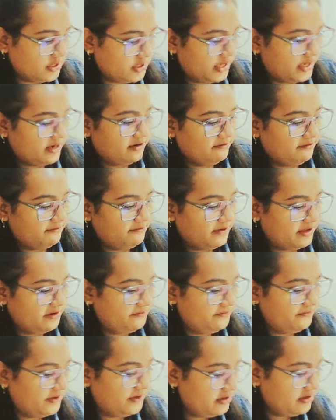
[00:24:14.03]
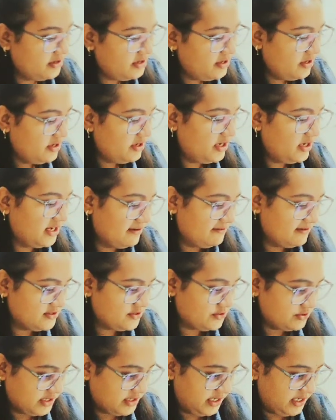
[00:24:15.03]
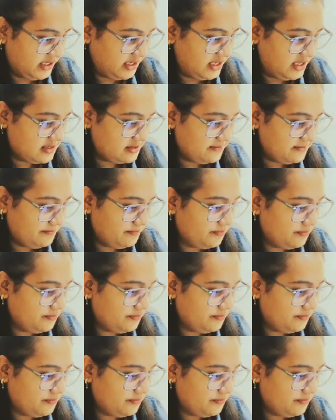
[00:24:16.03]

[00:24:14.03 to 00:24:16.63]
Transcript: and warfare in our societies.